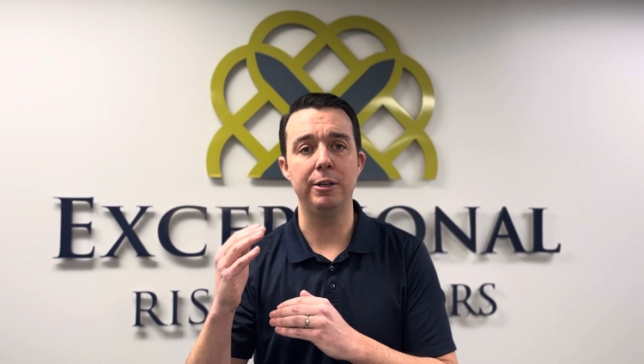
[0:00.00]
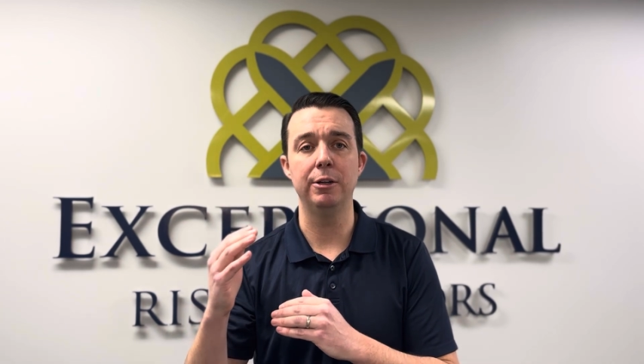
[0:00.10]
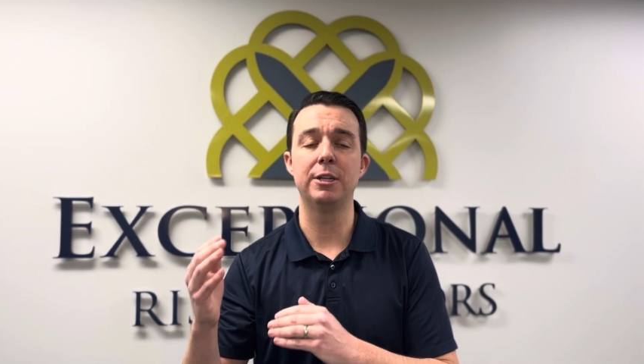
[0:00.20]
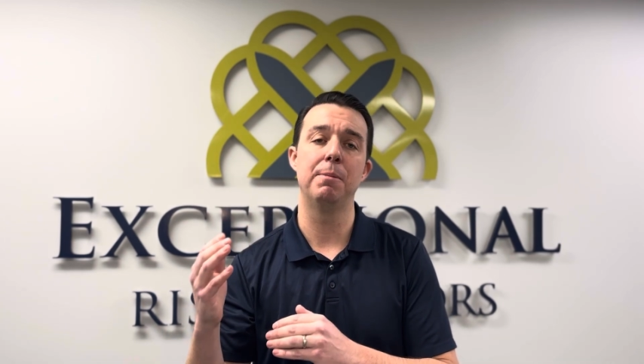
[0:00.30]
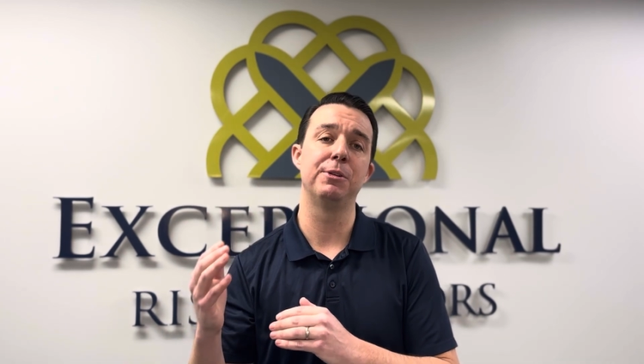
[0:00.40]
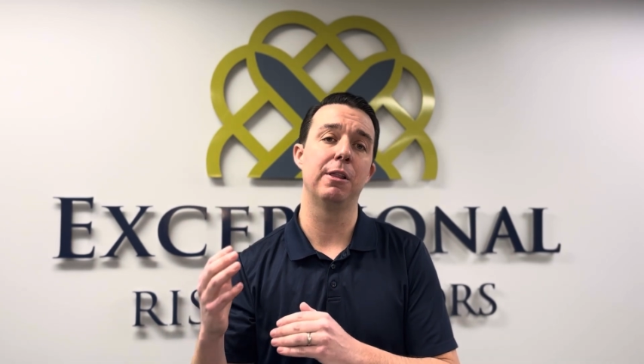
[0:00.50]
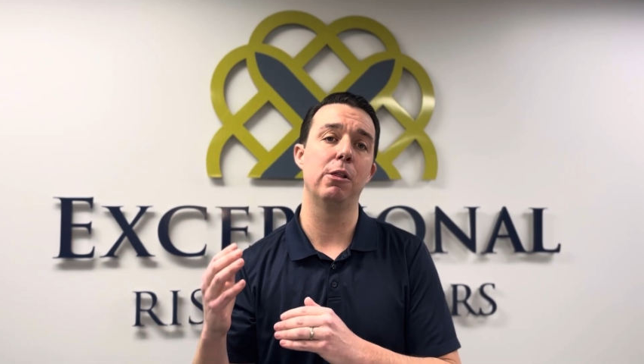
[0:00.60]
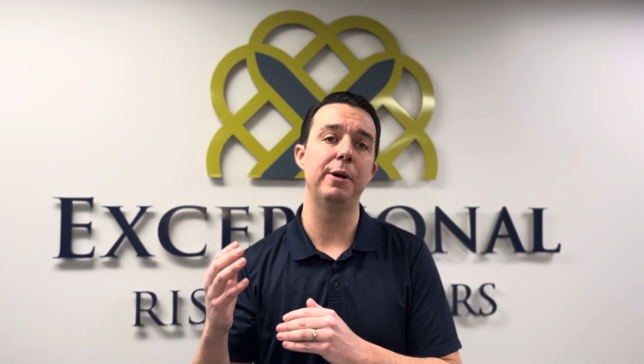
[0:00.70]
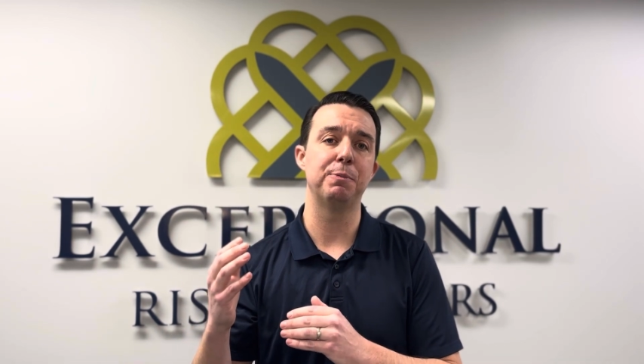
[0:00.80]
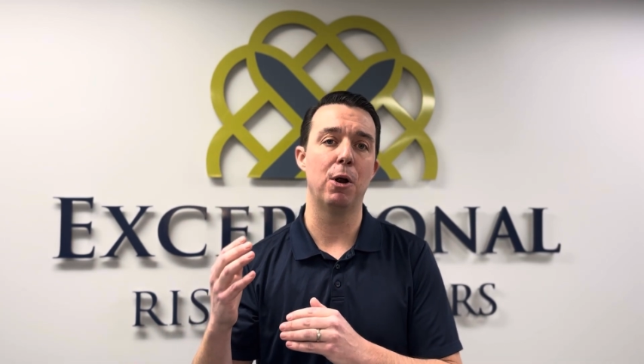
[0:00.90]
you'd come to the
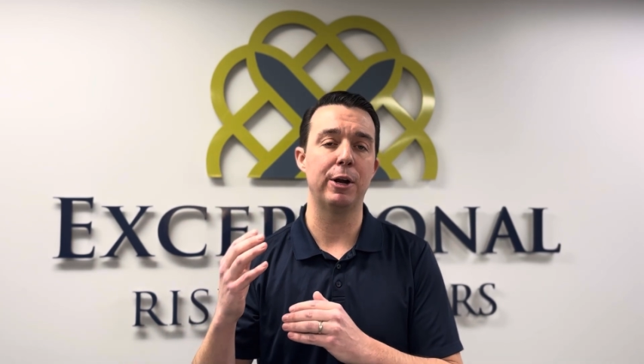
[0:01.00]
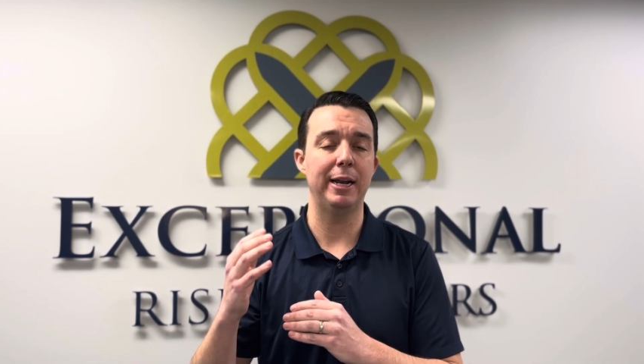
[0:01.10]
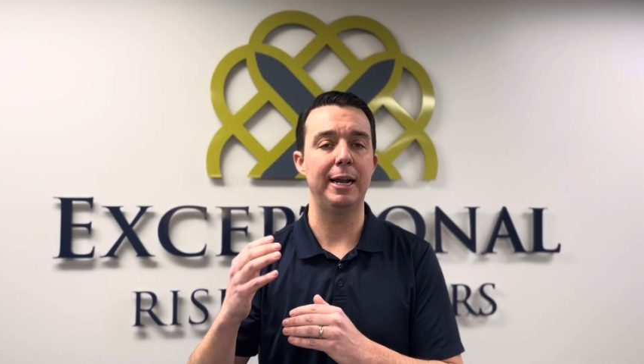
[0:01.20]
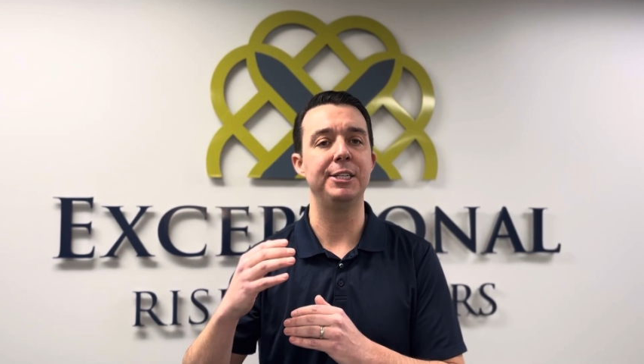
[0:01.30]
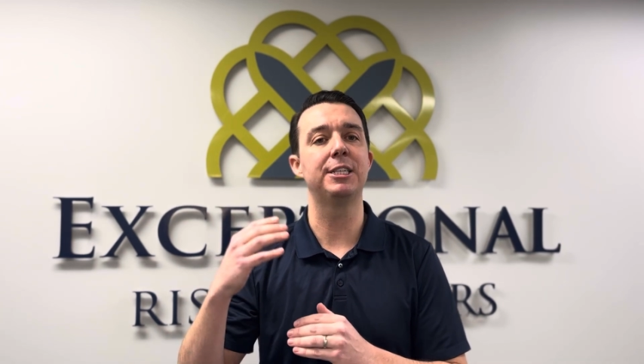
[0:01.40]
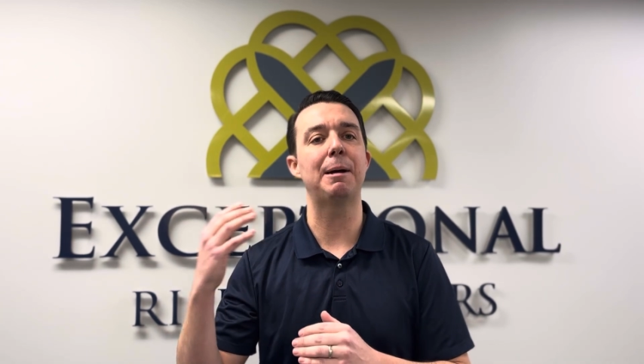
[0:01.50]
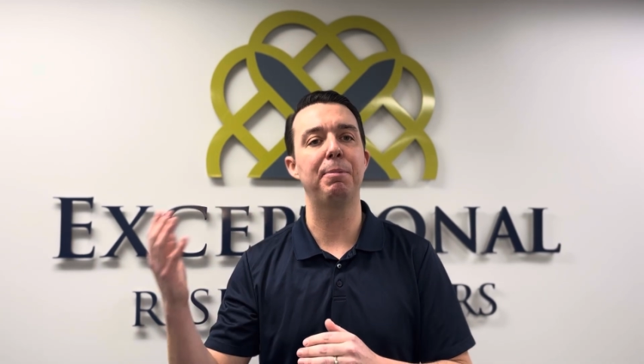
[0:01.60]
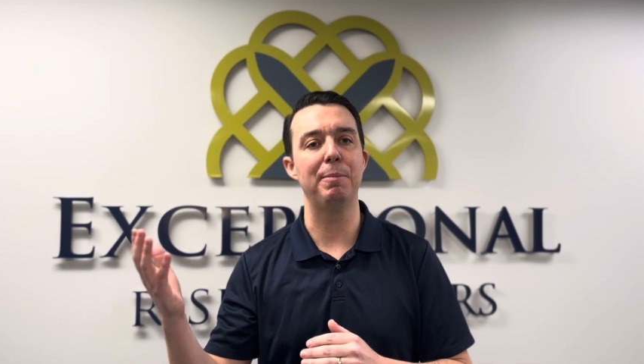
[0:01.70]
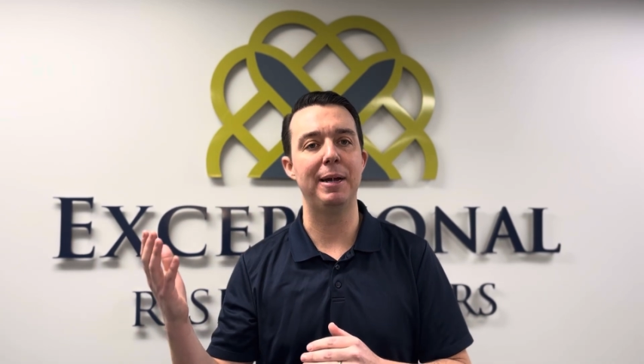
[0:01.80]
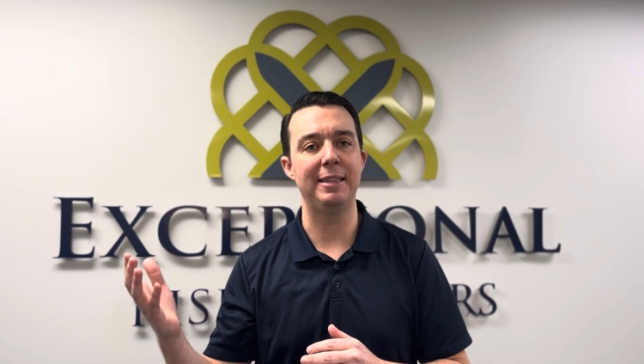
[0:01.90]
Lloyds market and
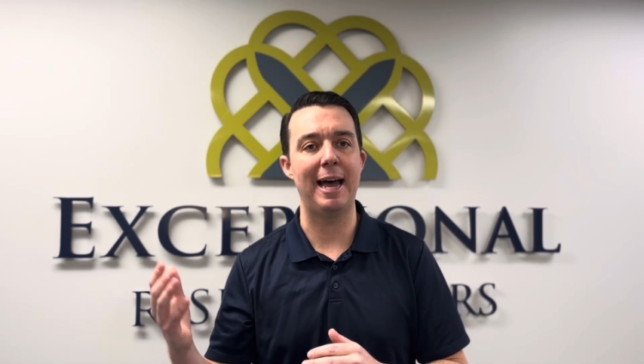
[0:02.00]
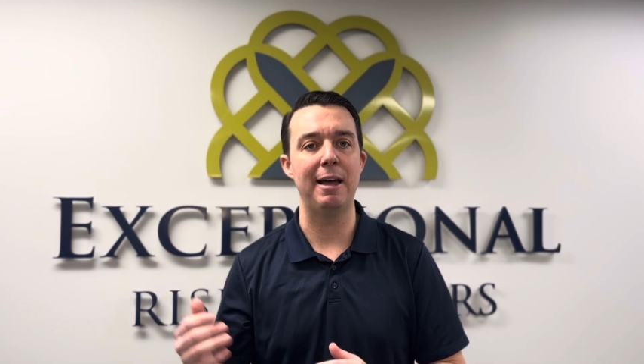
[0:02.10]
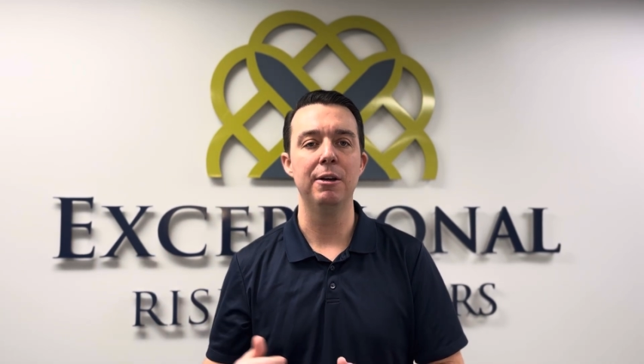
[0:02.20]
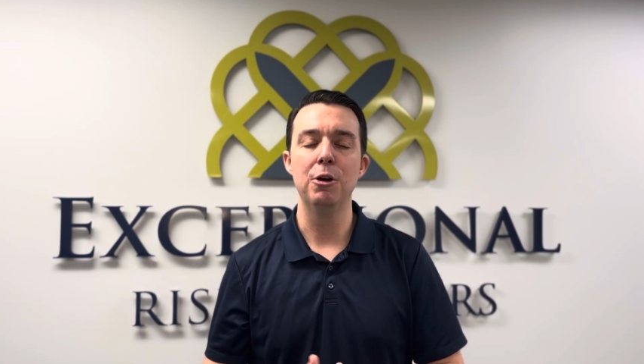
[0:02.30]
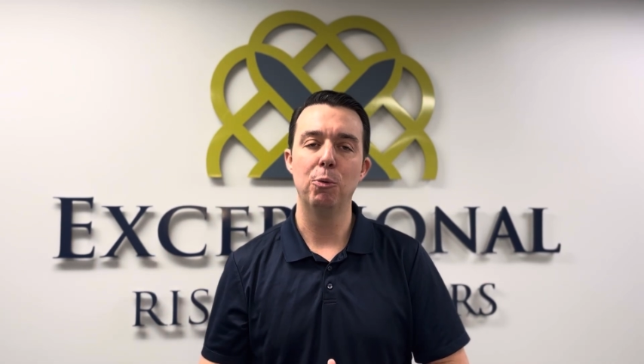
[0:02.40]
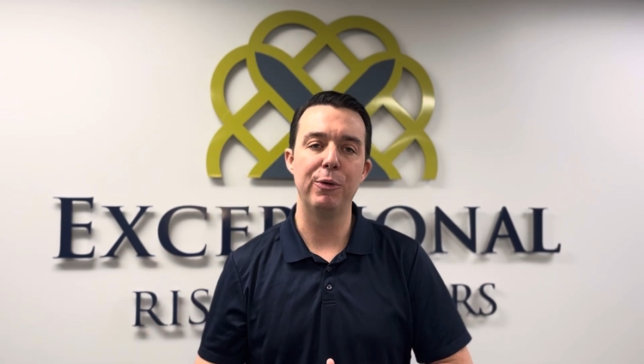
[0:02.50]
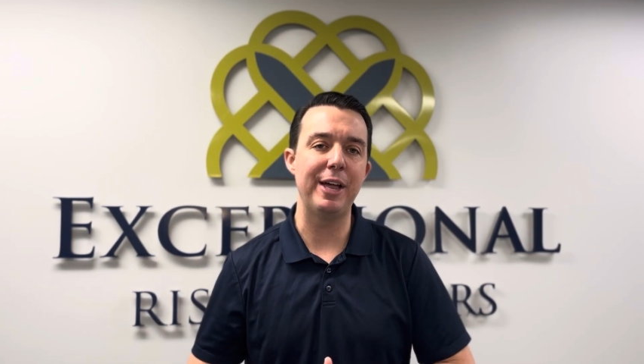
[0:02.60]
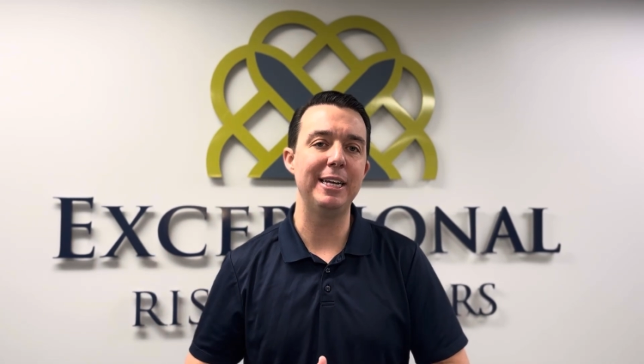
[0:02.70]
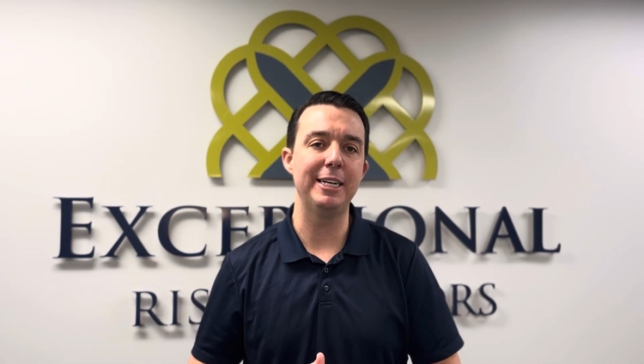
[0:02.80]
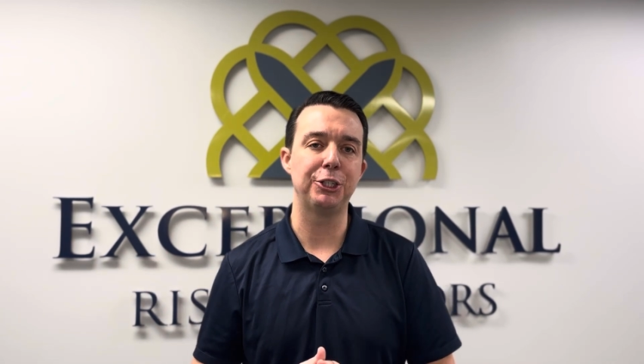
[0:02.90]
supplement that with
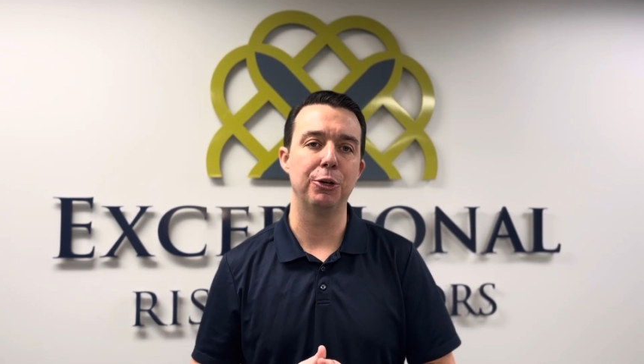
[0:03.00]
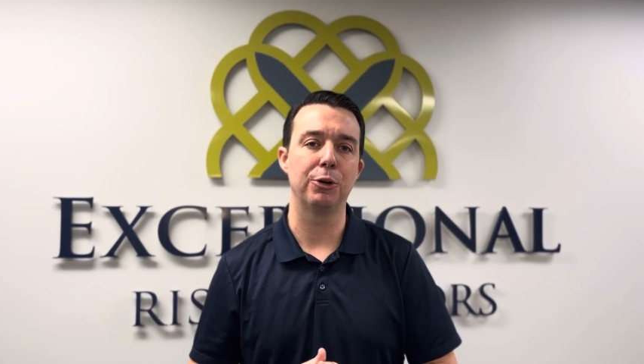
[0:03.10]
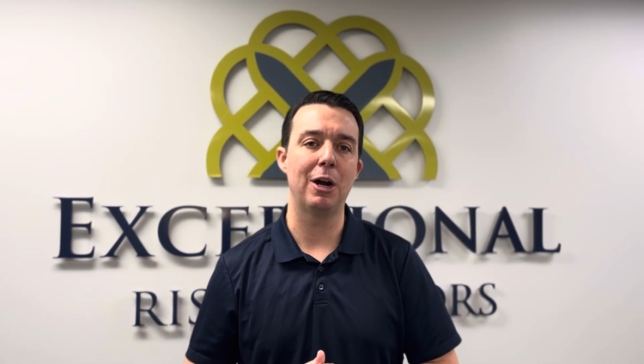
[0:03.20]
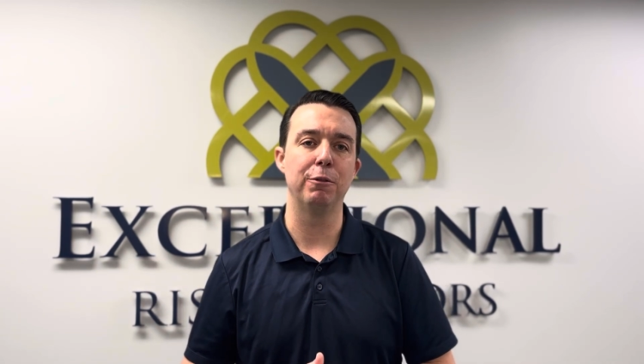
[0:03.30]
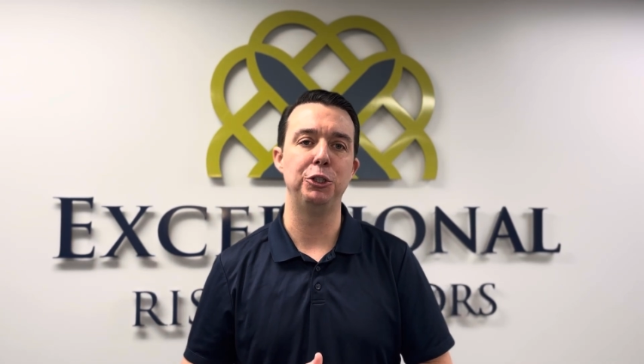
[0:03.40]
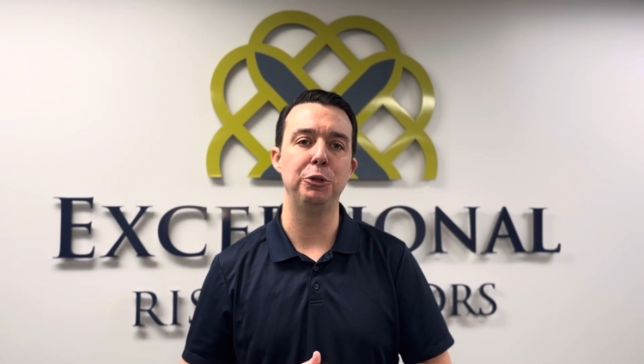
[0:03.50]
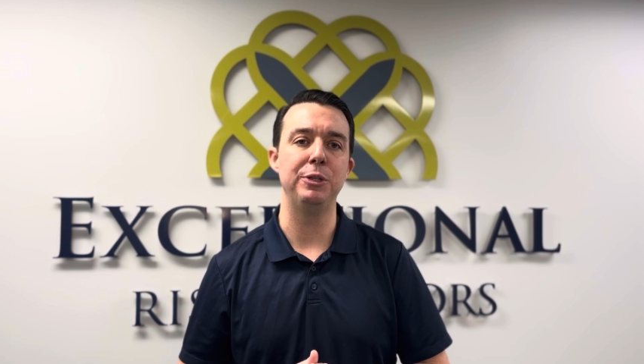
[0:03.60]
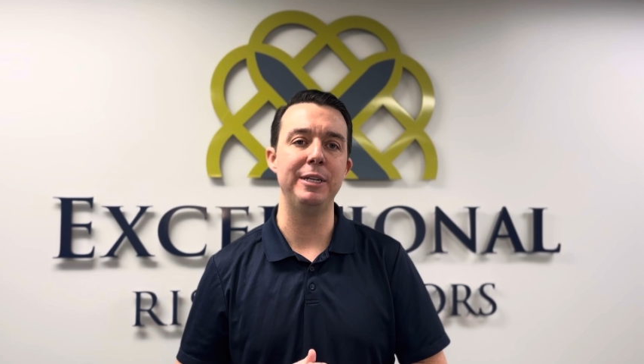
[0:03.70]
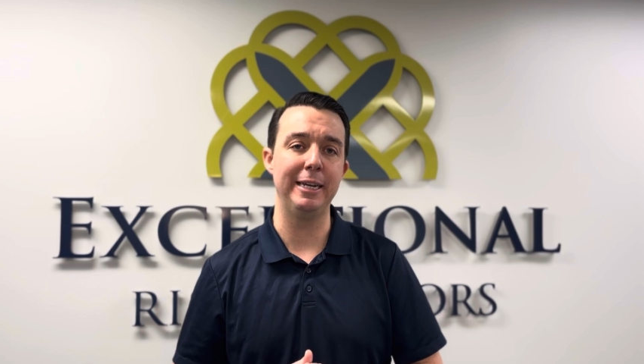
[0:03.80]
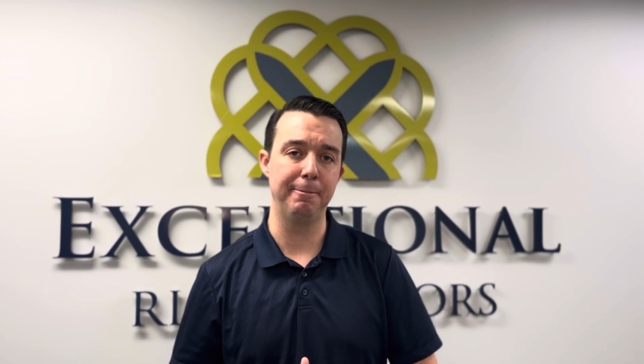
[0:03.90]
any additional coverage you'd
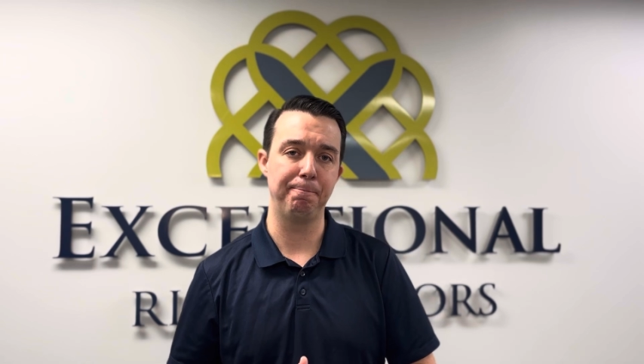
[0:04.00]
need.